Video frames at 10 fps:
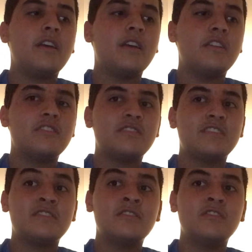And just
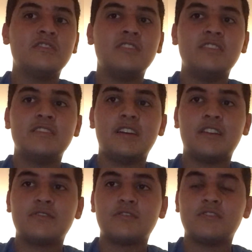as inclusion,
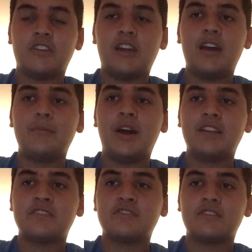dinosaurs are not
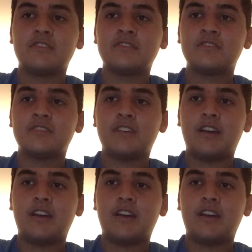monsters.